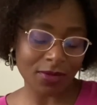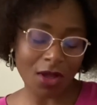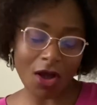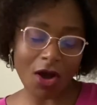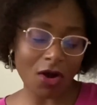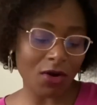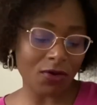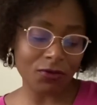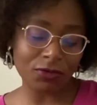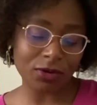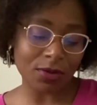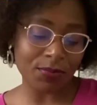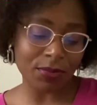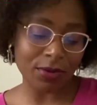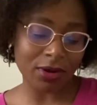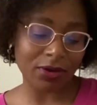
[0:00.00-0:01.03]
over and
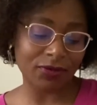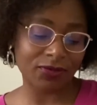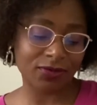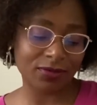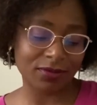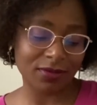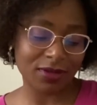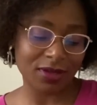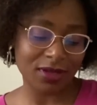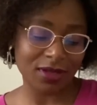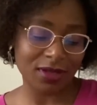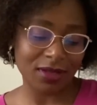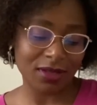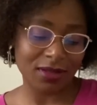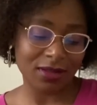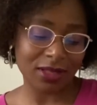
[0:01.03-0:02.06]
above
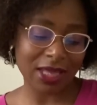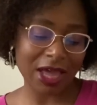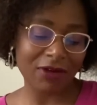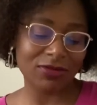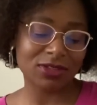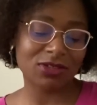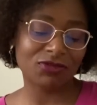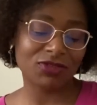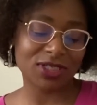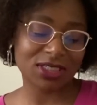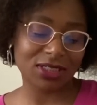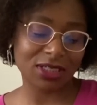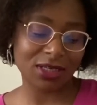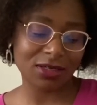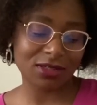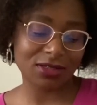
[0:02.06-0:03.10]
the
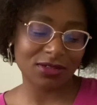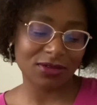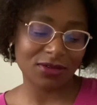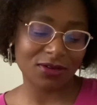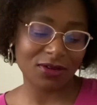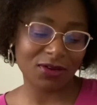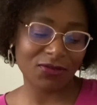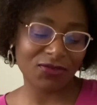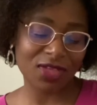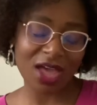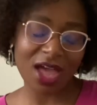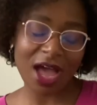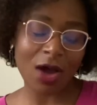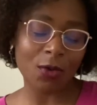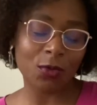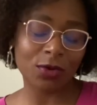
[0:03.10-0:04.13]
characteristics of their
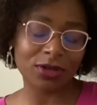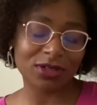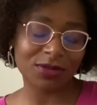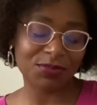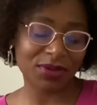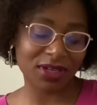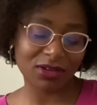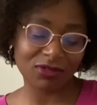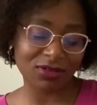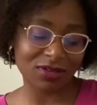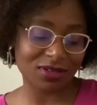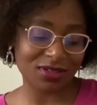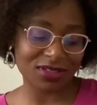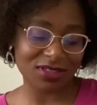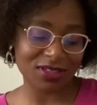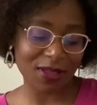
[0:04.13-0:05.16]
outward
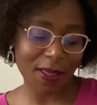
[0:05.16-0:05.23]
appearance.